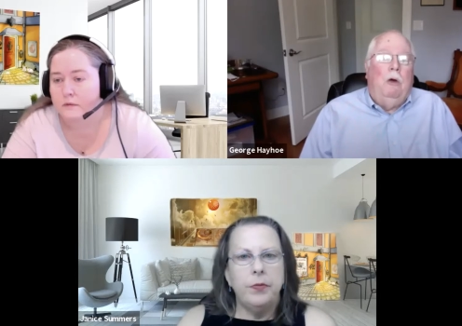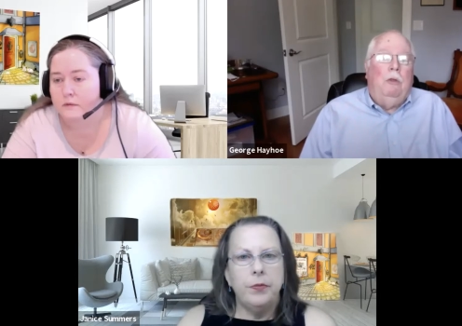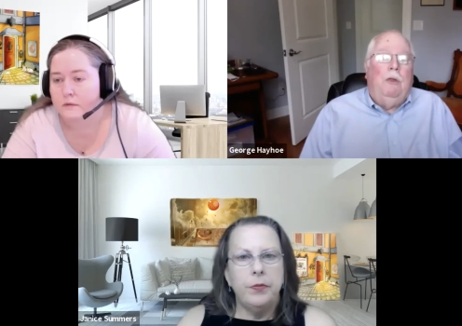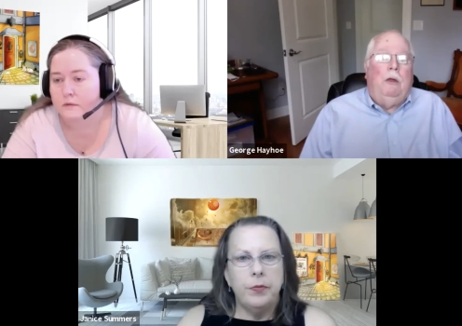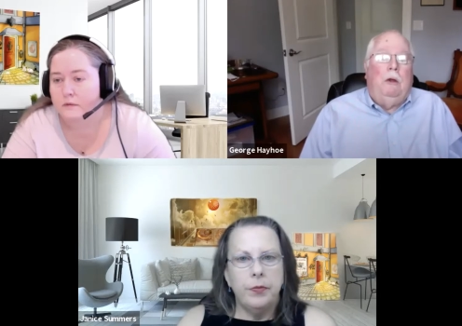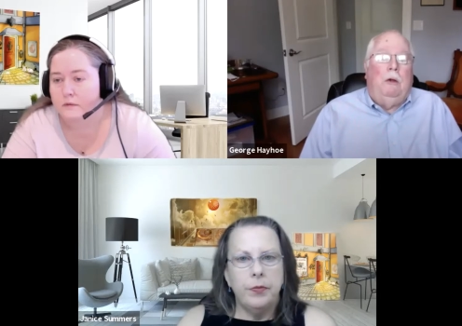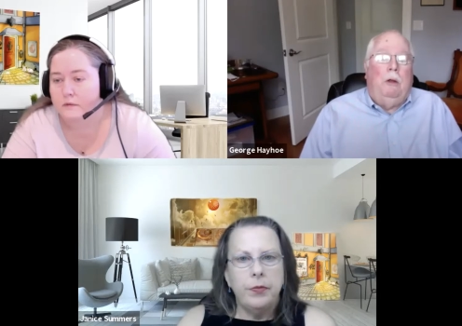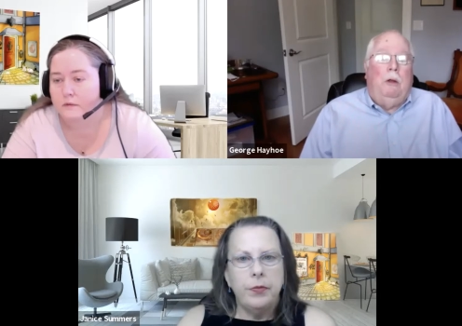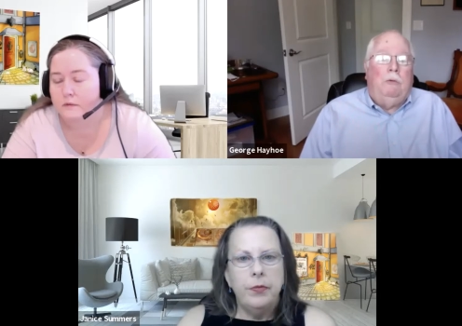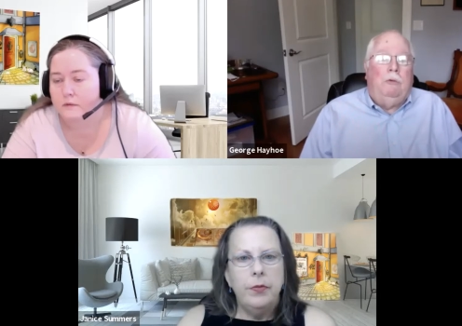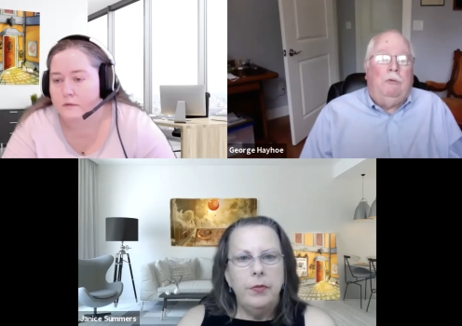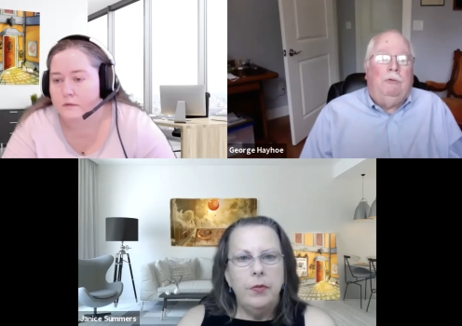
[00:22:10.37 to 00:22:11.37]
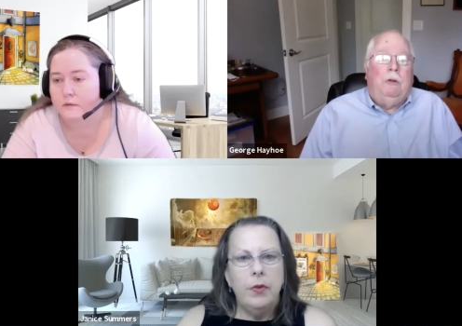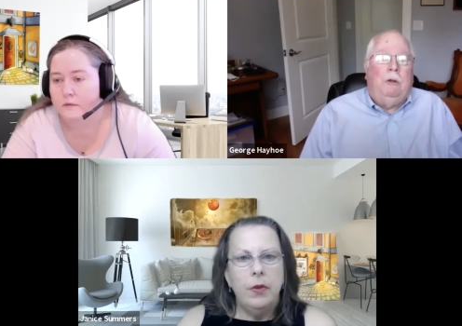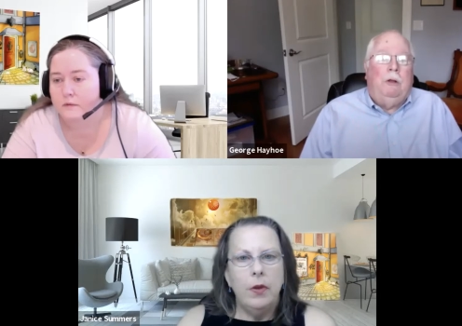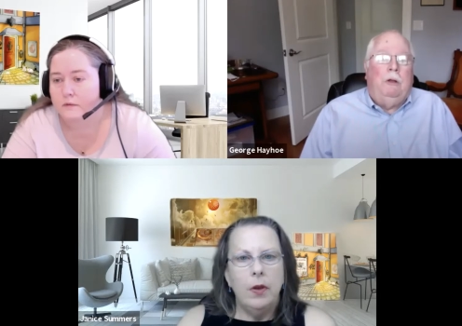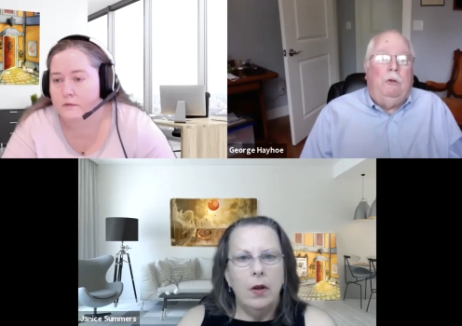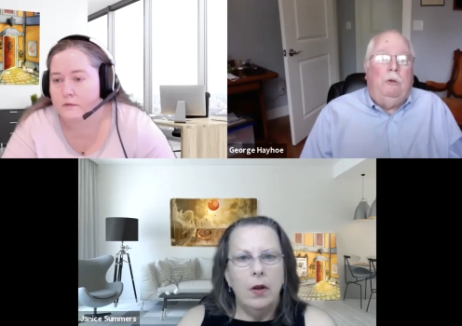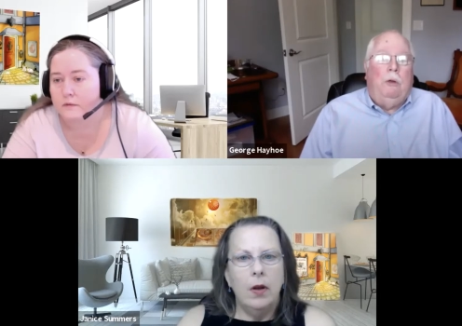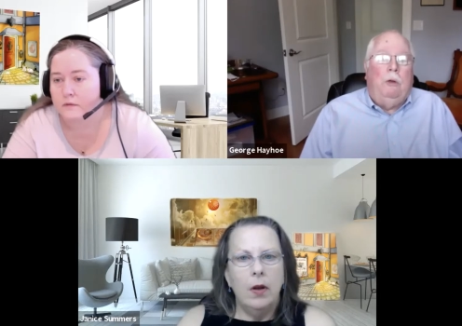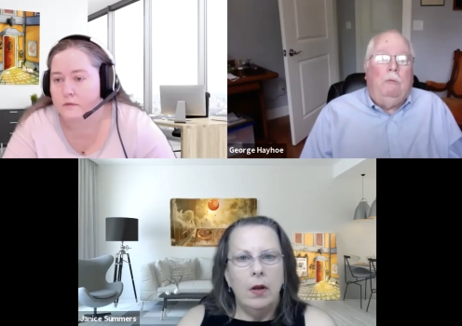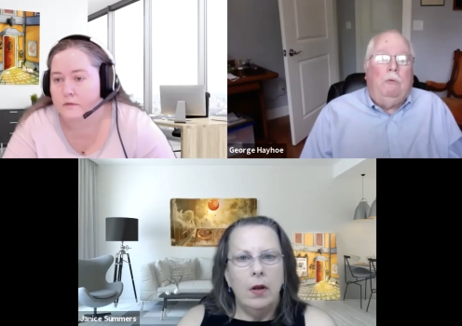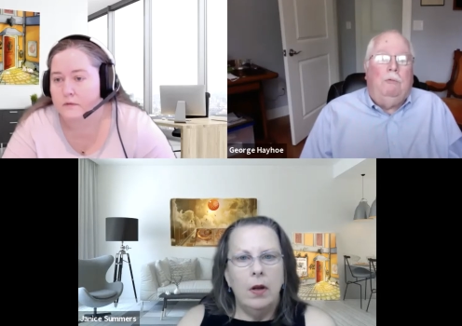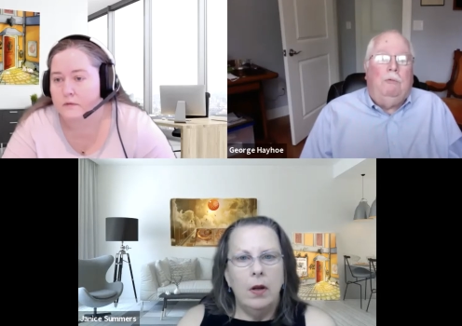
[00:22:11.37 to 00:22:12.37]
Speaker 1: that you're interested in
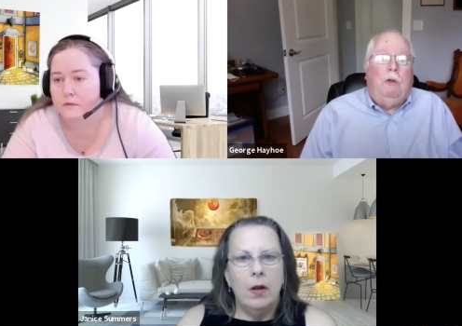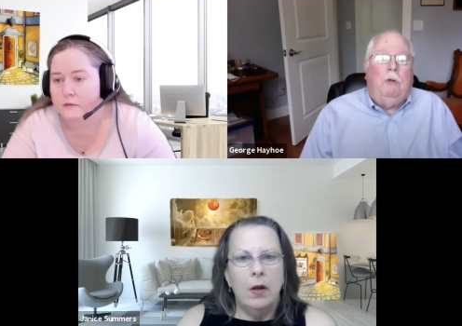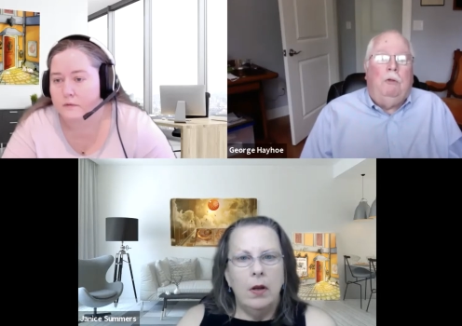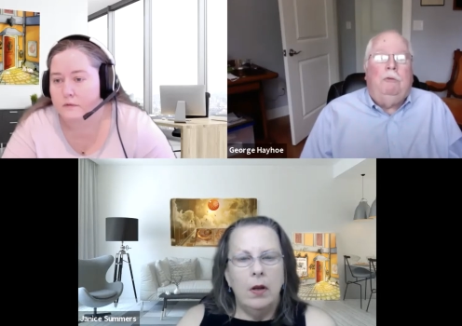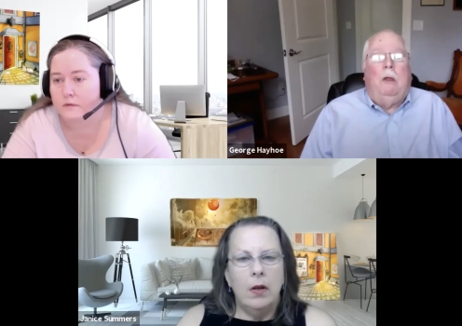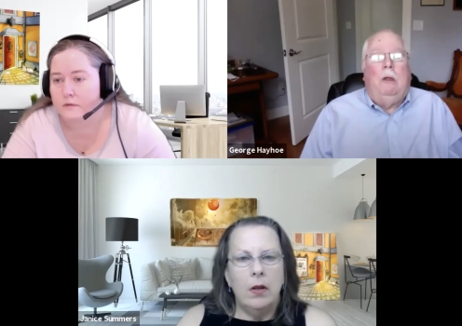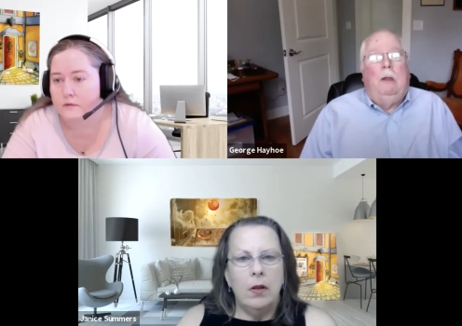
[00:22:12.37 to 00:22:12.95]
doing reviews.